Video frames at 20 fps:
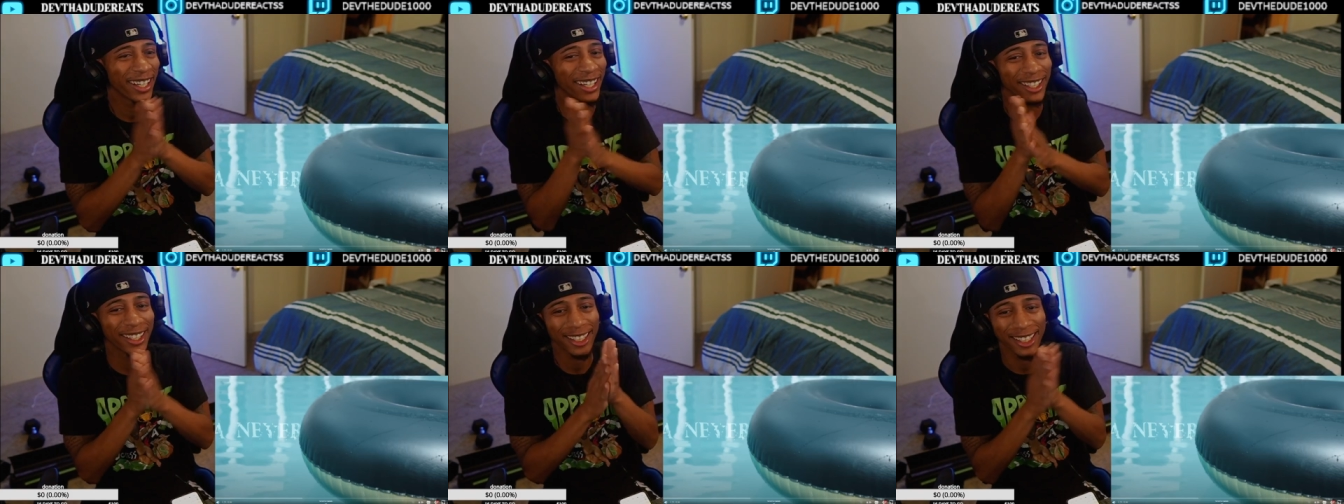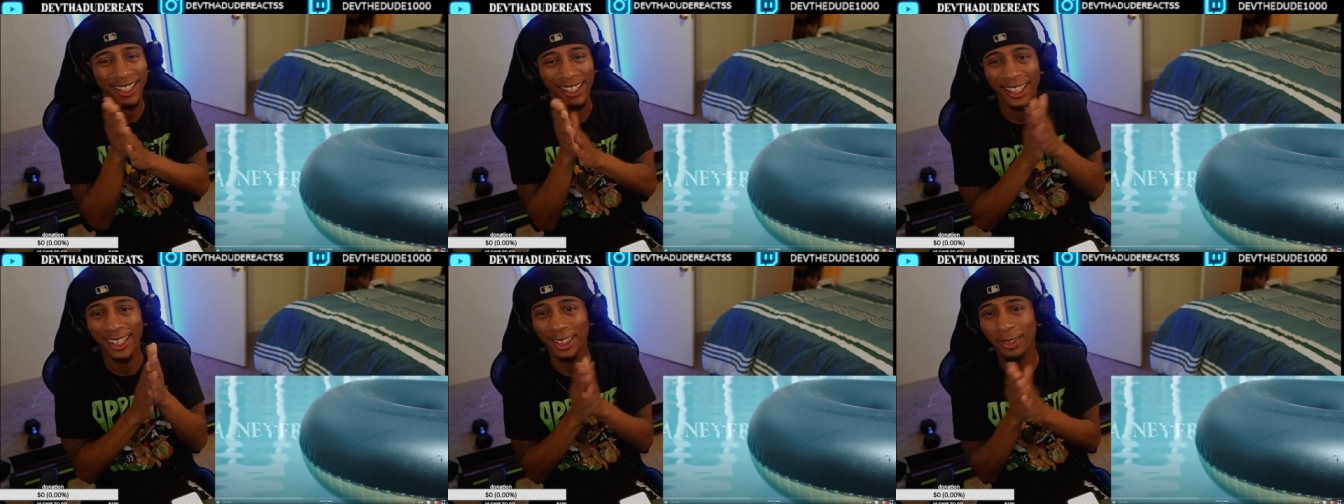
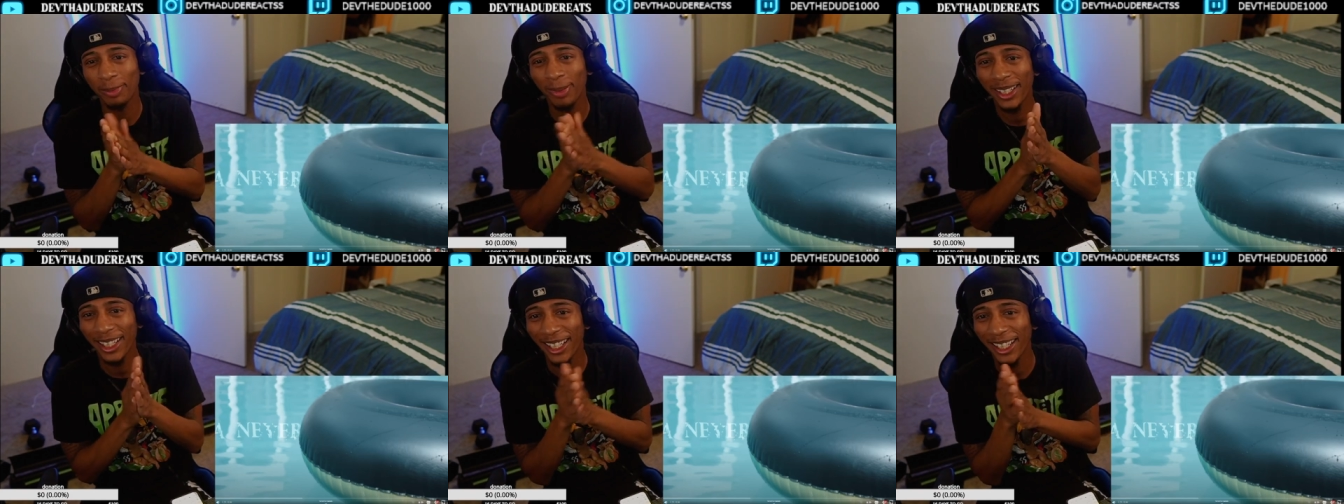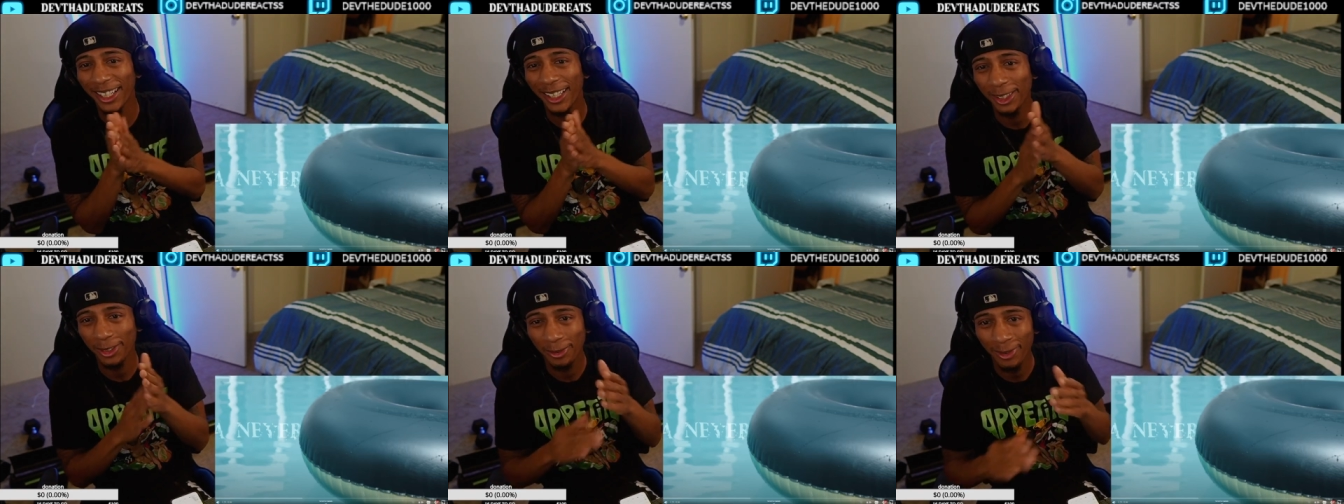Look, let's put in
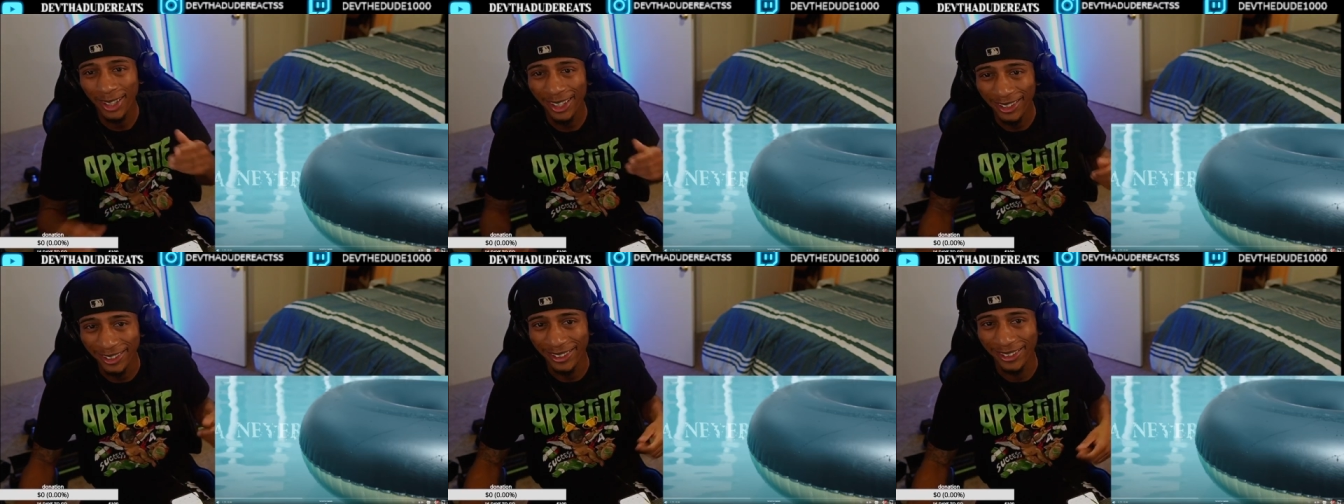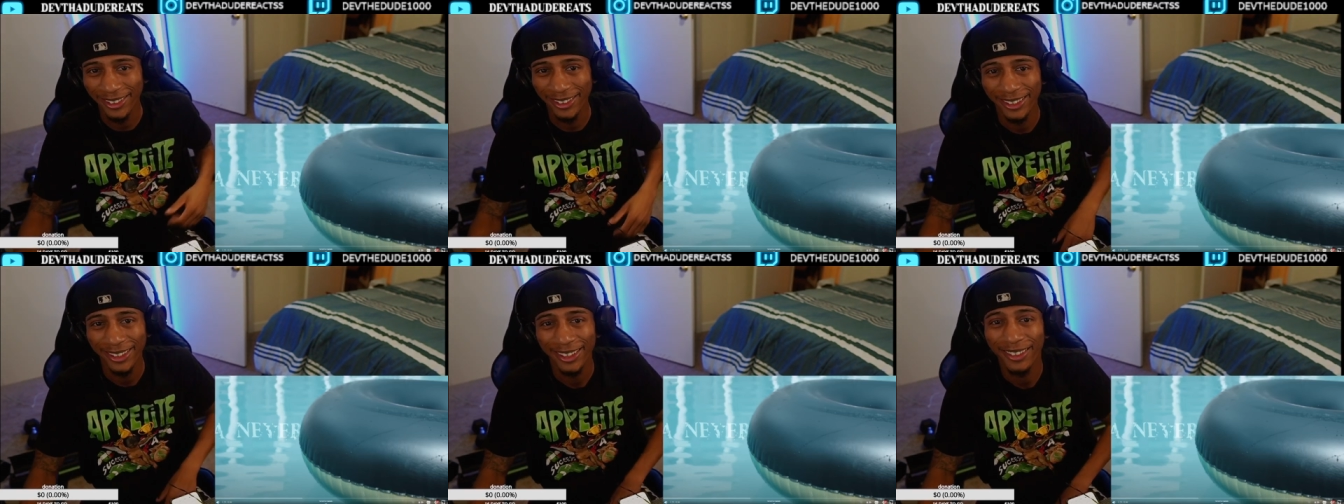this work.
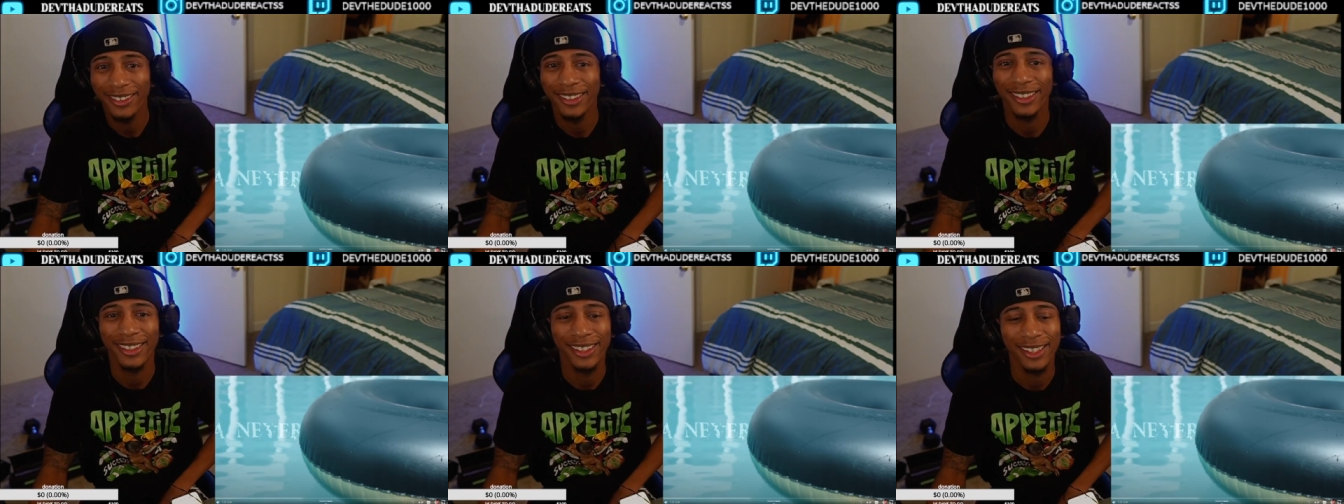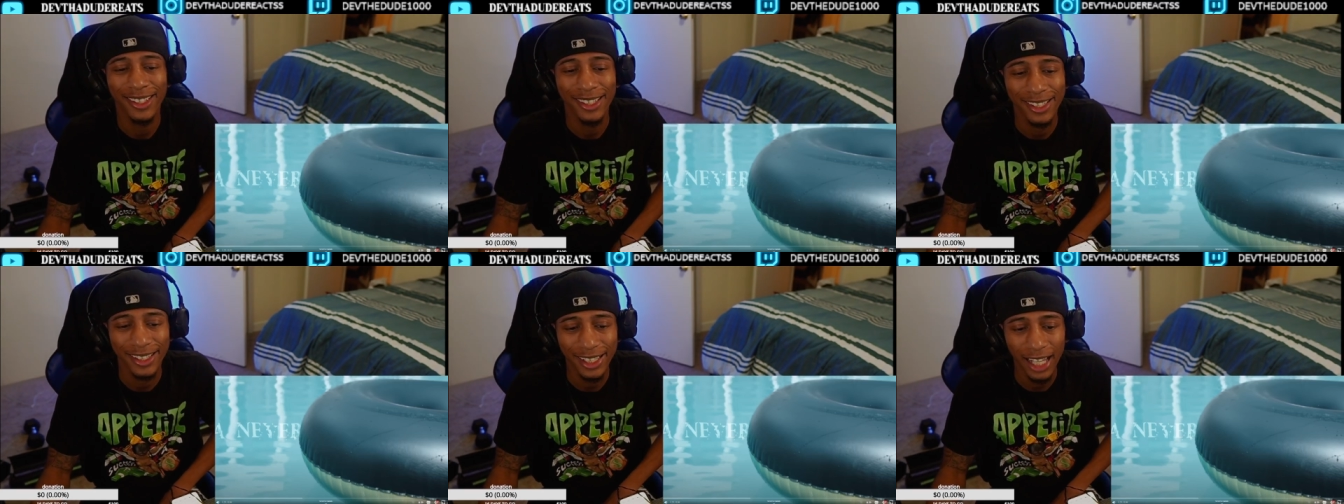
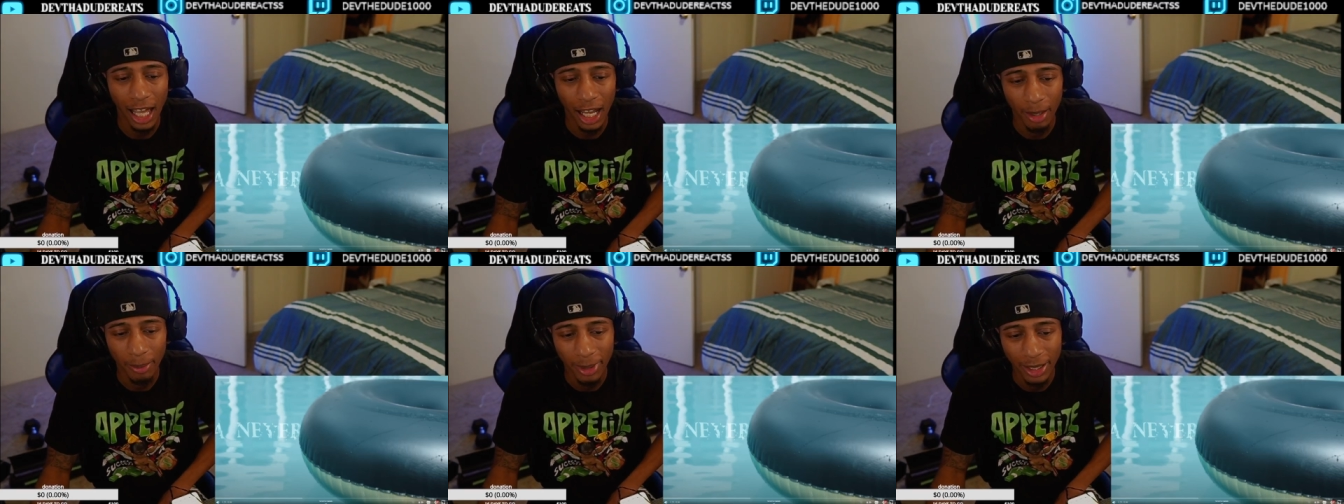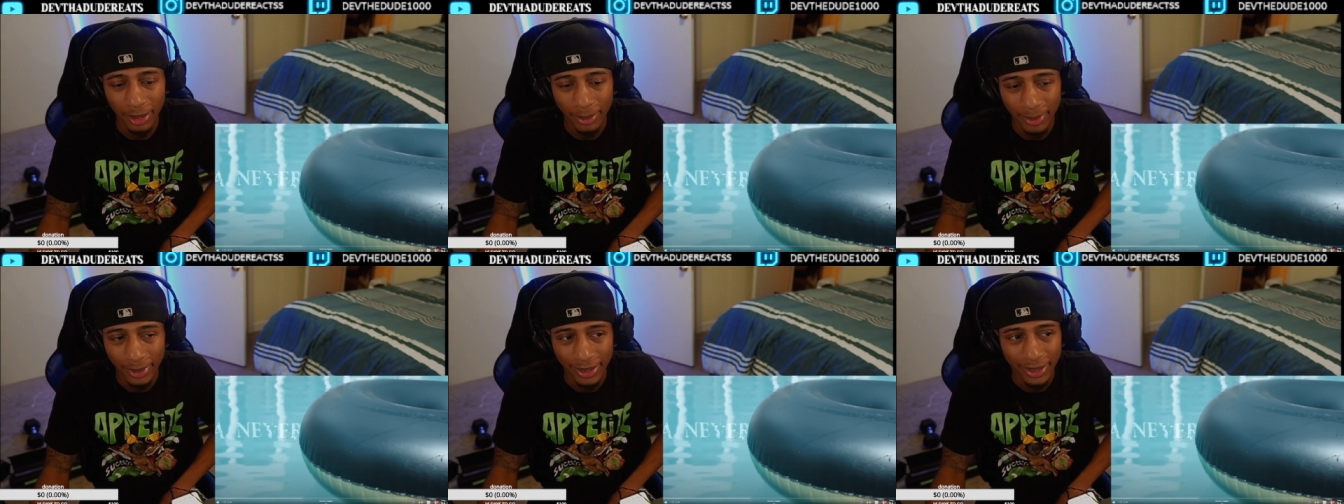Sada Baby.